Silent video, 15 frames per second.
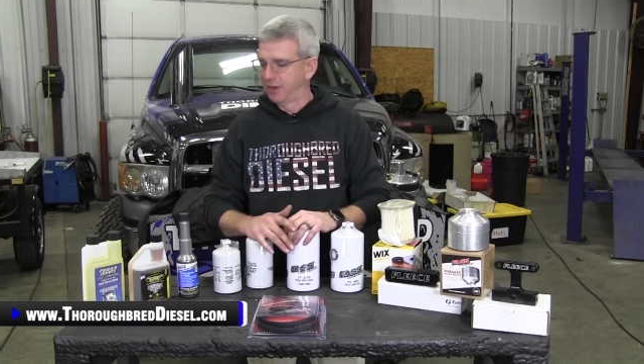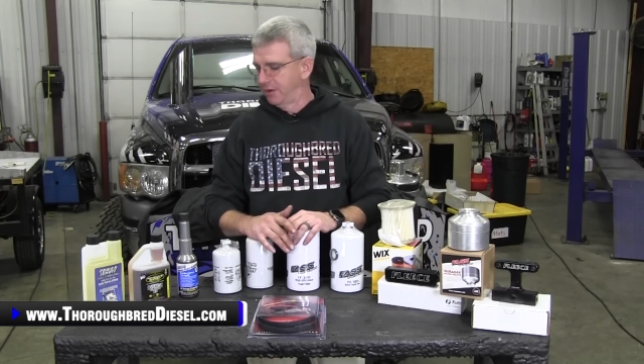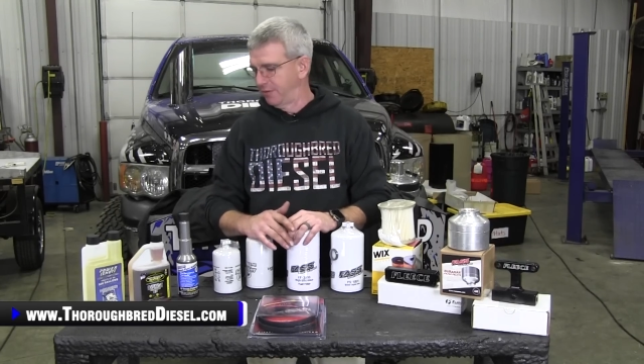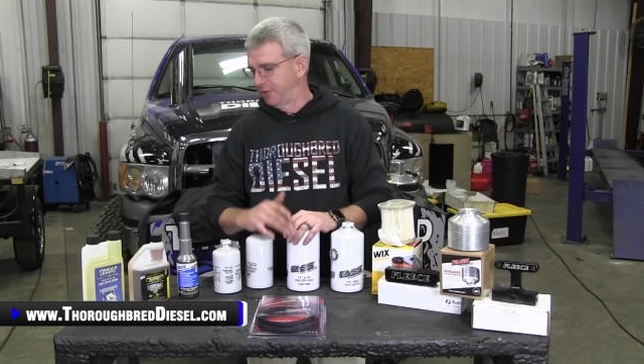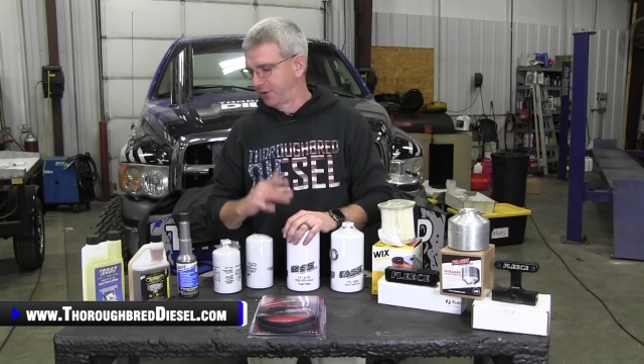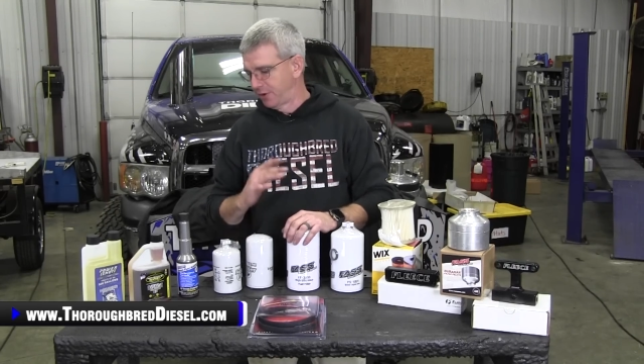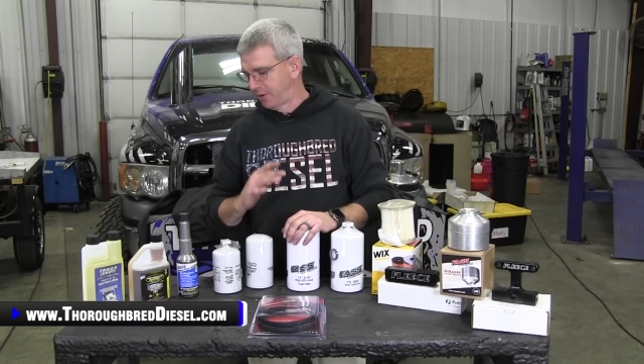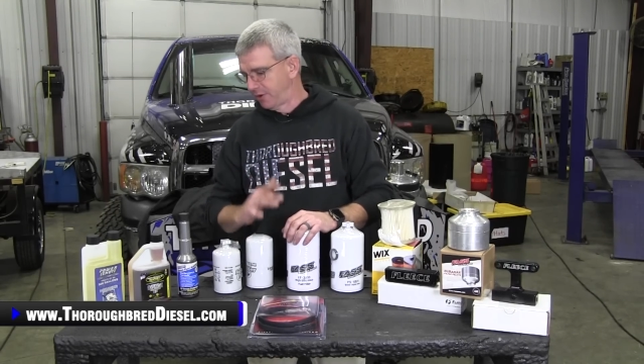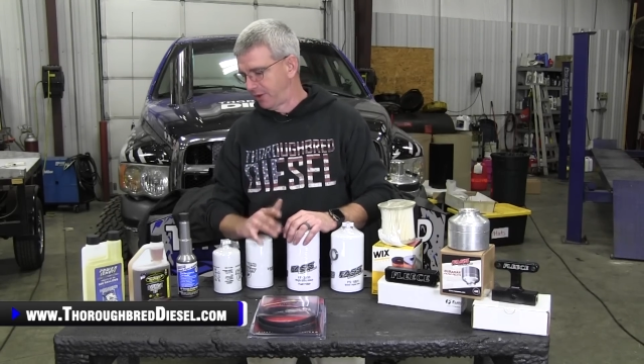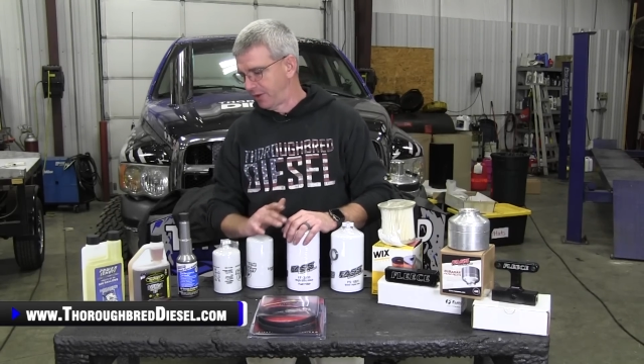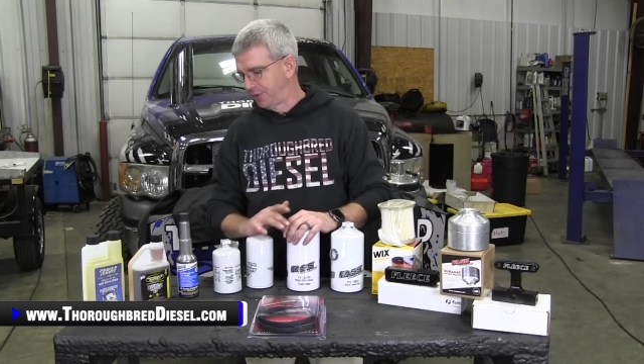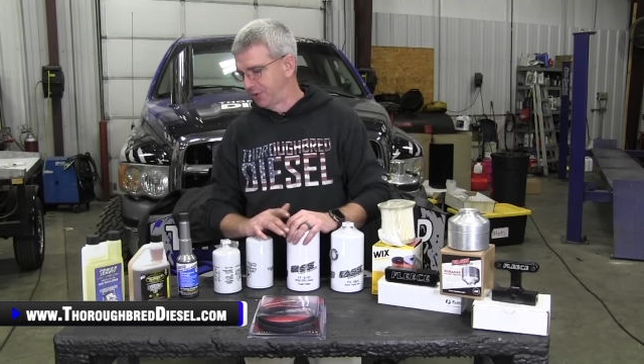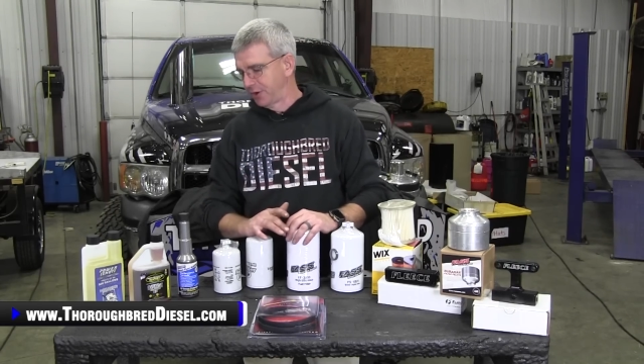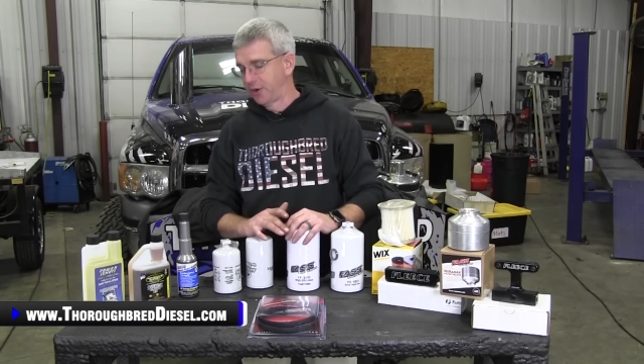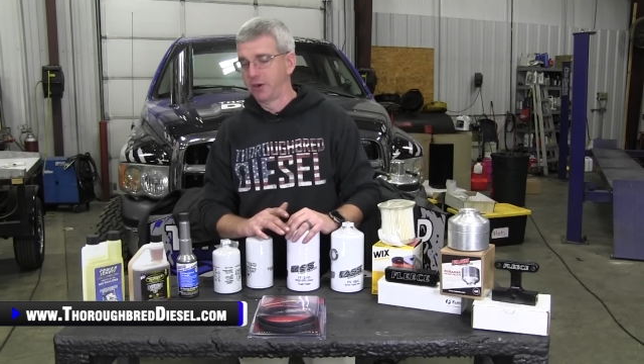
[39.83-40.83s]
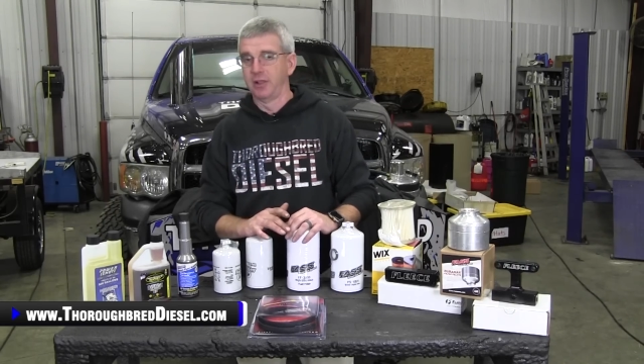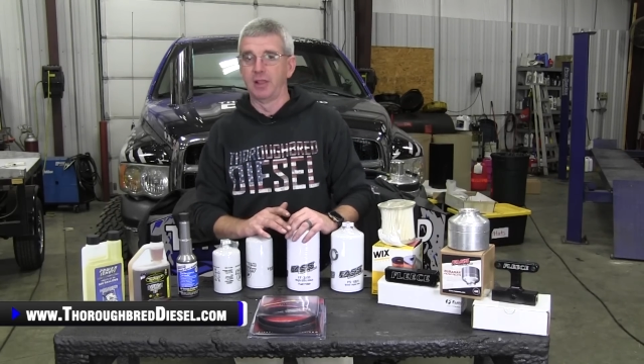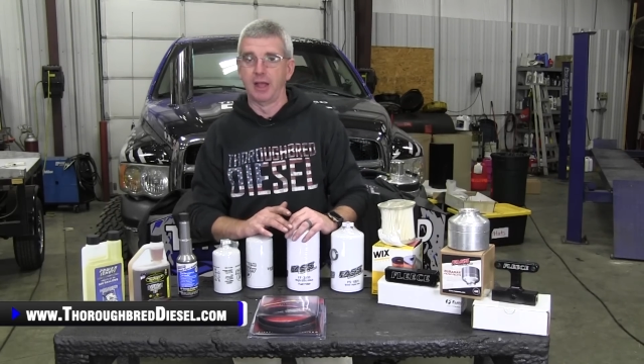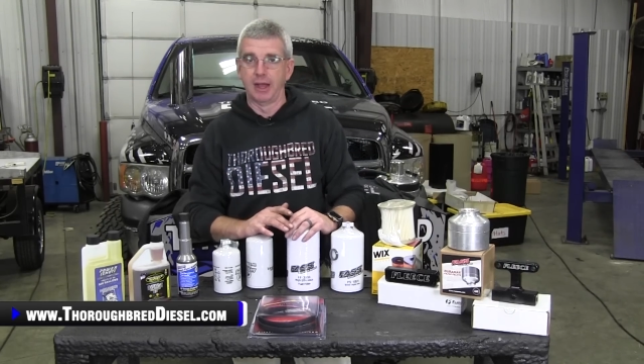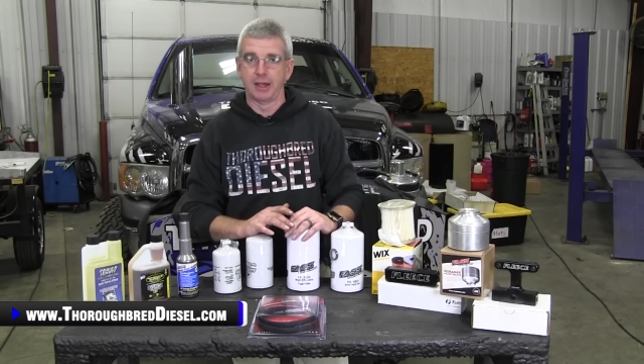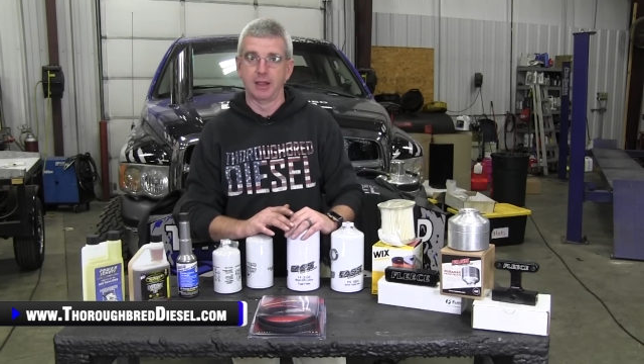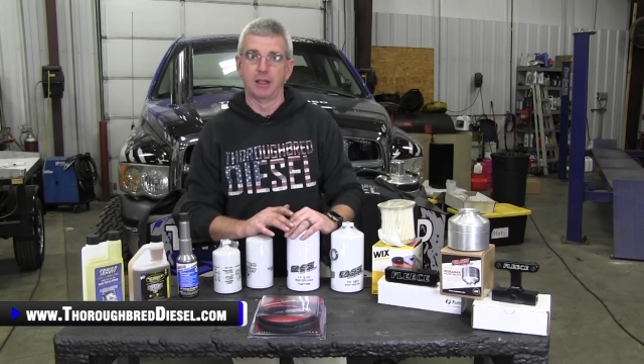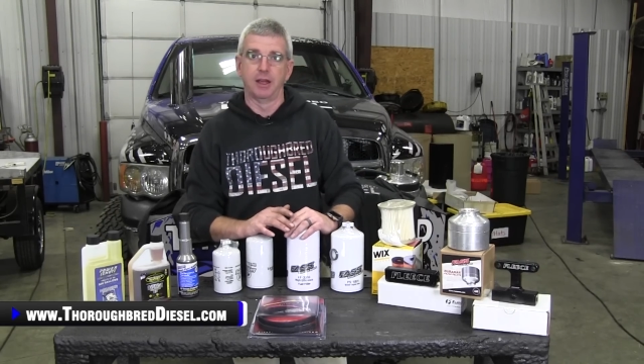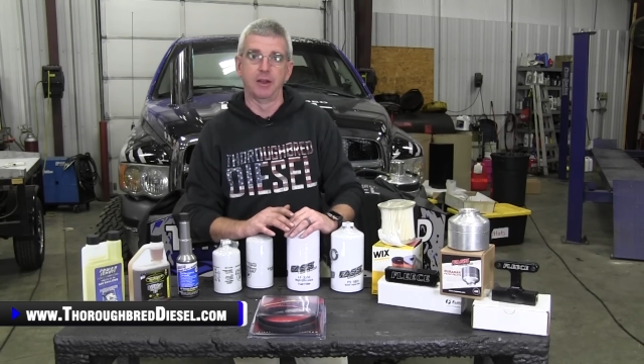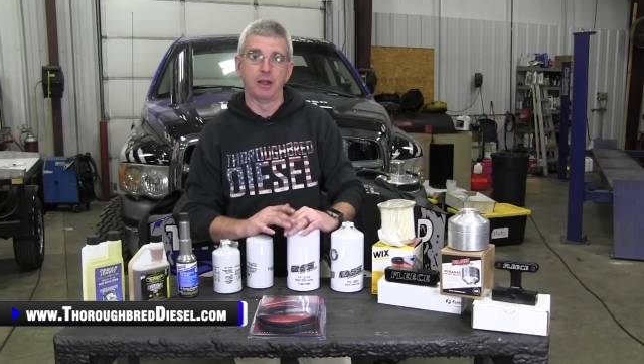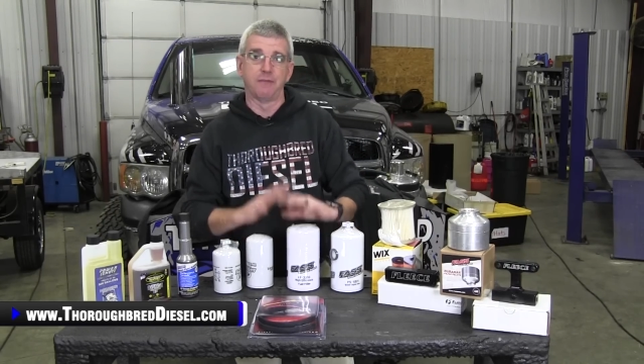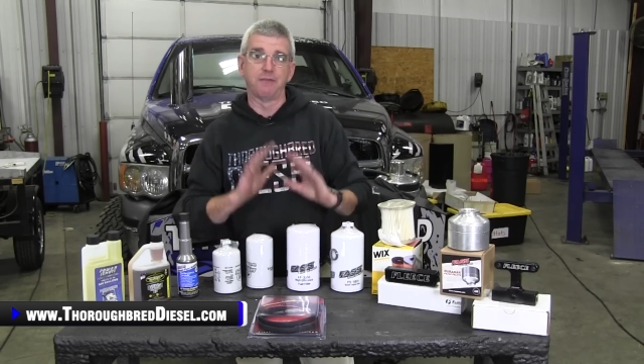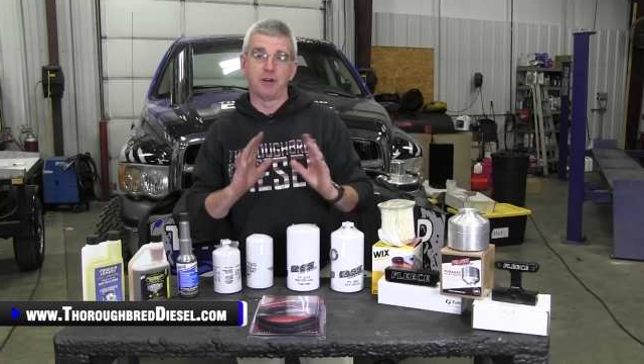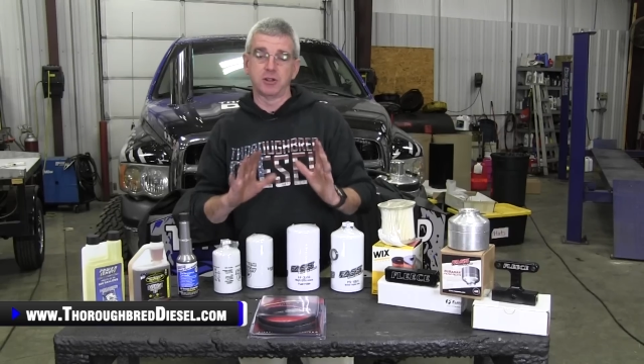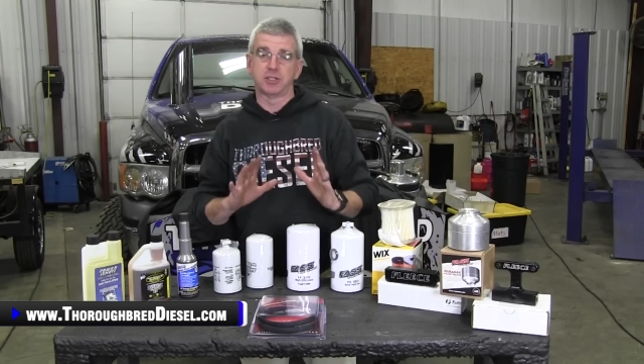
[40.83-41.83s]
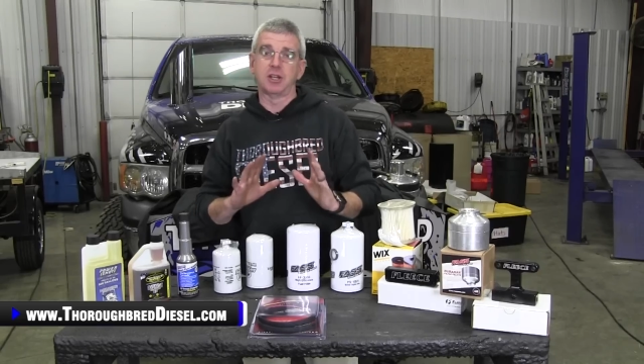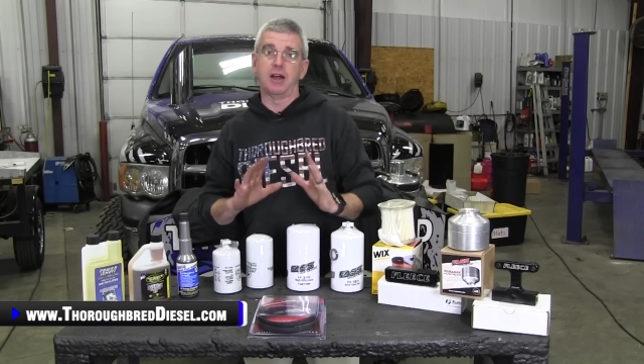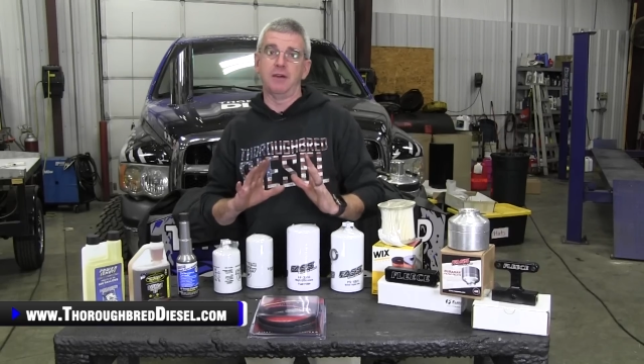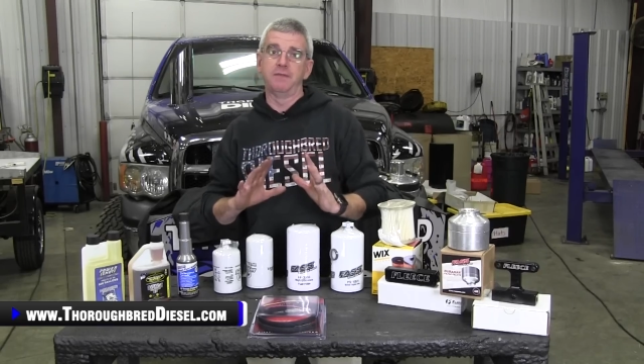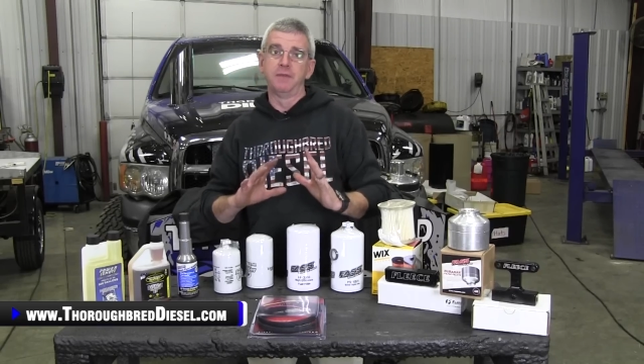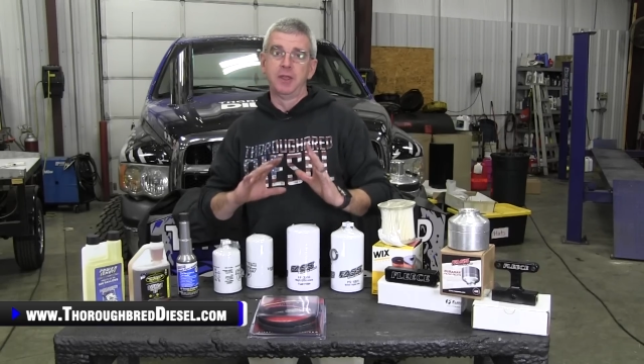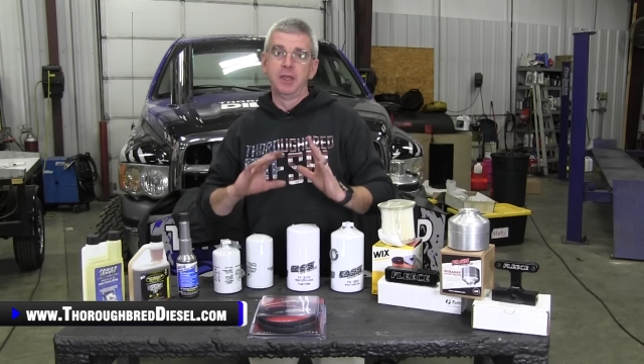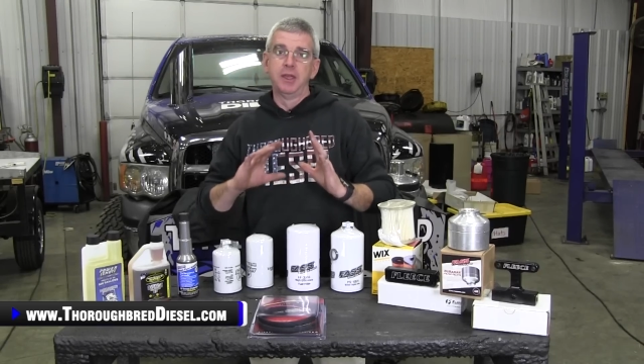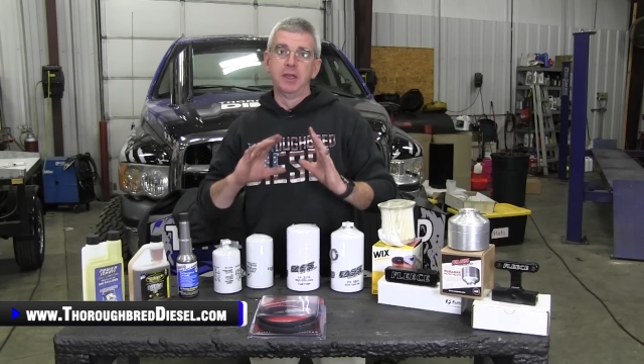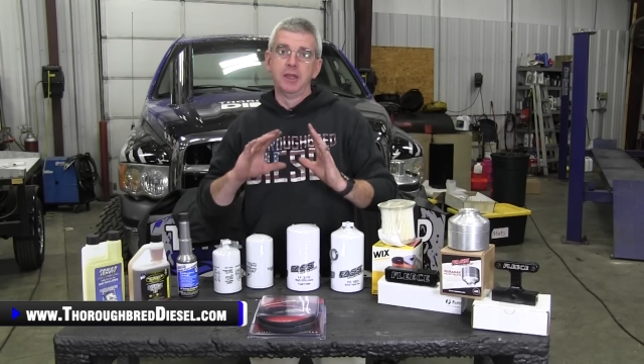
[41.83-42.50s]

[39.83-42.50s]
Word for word: of and they're going to they're going to like a lot now first off